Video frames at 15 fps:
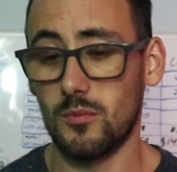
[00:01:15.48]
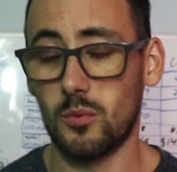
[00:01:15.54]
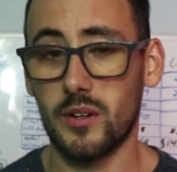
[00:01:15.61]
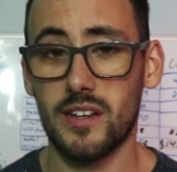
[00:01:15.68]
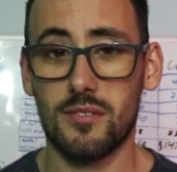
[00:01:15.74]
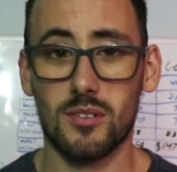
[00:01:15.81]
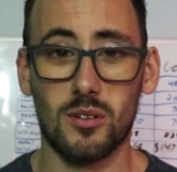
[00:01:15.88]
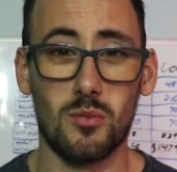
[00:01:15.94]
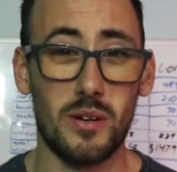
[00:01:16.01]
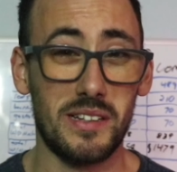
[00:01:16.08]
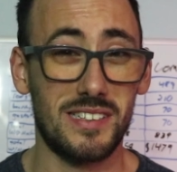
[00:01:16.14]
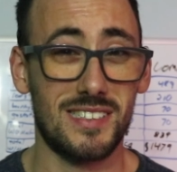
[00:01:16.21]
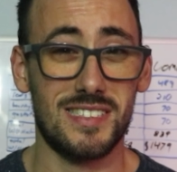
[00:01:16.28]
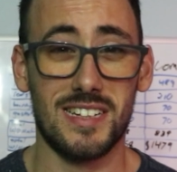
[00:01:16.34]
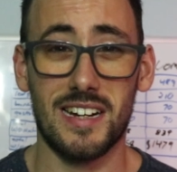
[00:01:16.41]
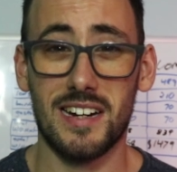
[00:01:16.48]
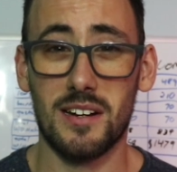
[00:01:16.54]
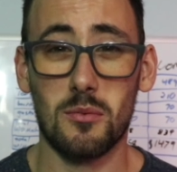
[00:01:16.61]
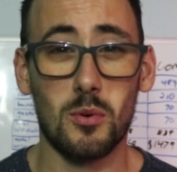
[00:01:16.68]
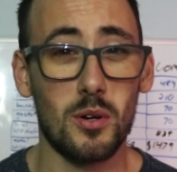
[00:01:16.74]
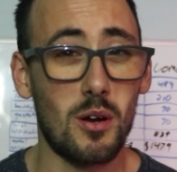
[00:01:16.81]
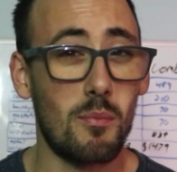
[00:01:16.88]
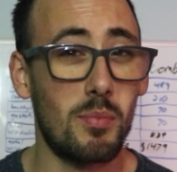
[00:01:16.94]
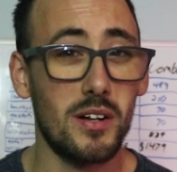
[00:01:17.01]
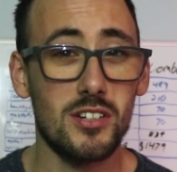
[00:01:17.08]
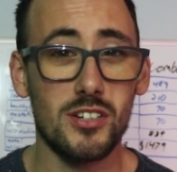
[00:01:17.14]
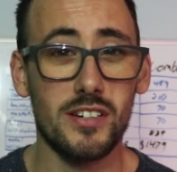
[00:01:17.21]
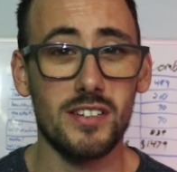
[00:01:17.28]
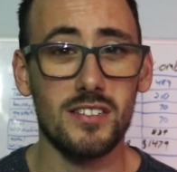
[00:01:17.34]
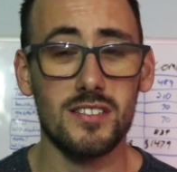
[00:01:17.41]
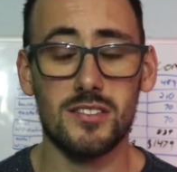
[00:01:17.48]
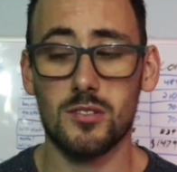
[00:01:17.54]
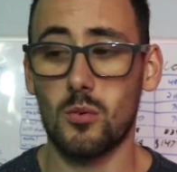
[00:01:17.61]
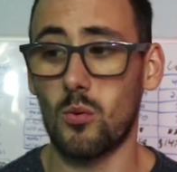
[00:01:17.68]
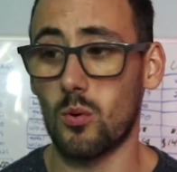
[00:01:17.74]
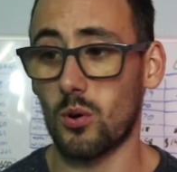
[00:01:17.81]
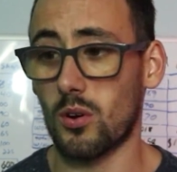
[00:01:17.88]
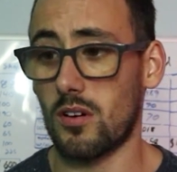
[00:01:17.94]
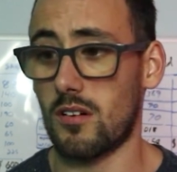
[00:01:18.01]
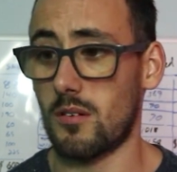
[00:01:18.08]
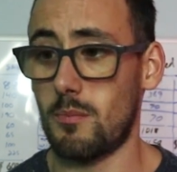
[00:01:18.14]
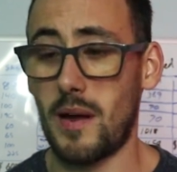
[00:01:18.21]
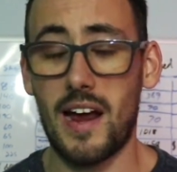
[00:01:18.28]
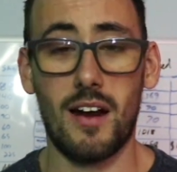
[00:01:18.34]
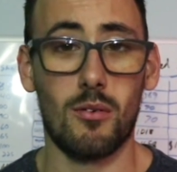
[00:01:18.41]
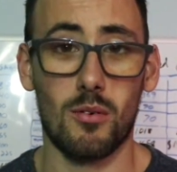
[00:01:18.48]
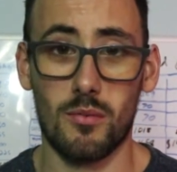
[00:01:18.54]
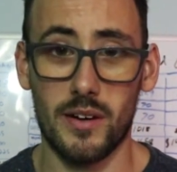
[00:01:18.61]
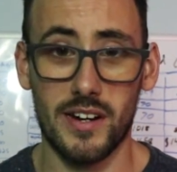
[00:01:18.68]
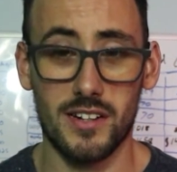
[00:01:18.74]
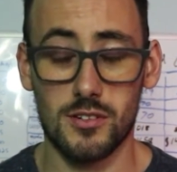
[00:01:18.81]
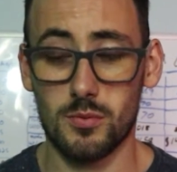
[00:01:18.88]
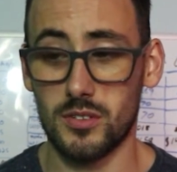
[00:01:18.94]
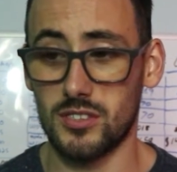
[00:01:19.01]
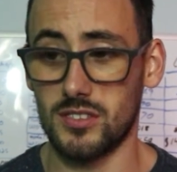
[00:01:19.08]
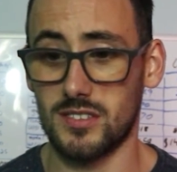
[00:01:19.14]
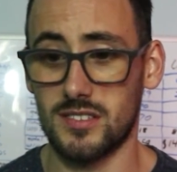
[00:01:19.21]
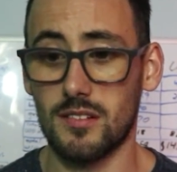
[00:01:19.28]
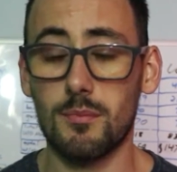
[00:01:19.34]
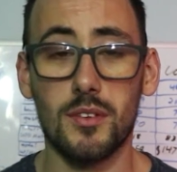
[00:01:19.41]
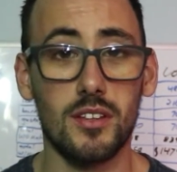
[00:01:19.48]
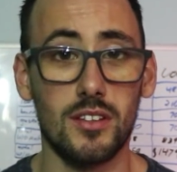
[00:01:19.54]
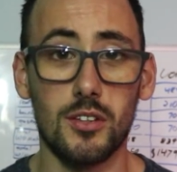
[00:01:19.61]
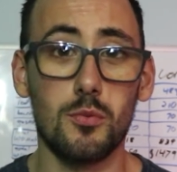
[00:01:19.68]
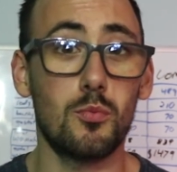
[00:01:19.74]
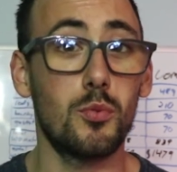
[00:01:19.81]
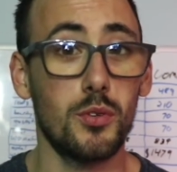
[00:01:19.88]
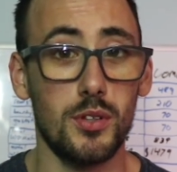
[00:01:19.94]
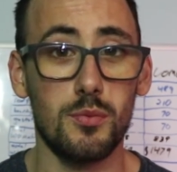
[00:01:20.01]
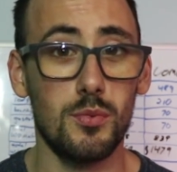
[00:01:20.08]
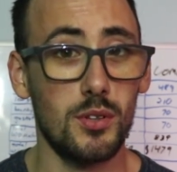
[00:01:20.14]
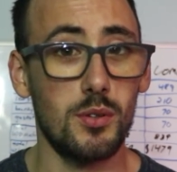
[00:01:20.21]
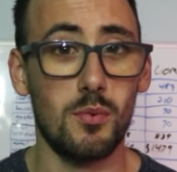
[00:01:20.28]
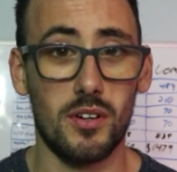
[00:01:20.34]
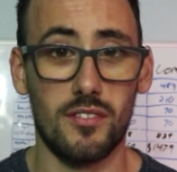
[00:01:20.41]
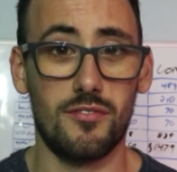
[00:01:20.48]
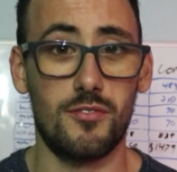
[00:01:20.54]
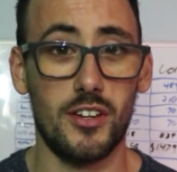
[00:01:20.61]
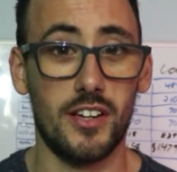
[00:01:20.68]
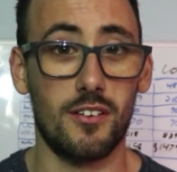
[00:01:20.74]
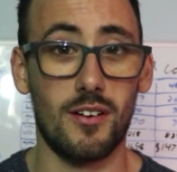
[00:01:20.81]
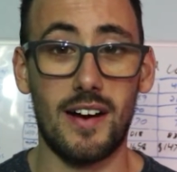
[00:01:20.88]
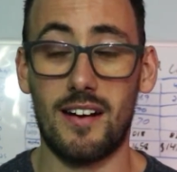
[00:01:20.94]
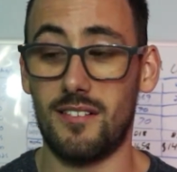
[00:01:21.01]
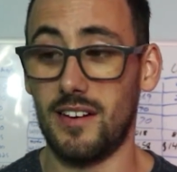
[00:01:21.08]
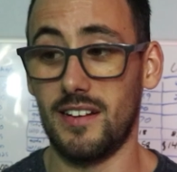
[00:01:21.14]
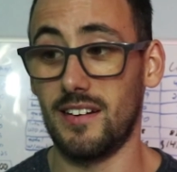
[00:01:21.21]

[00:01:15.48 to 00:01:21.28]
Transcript: We haven't quite decided what our budget is or our power range, which is something you really, really want to figure out.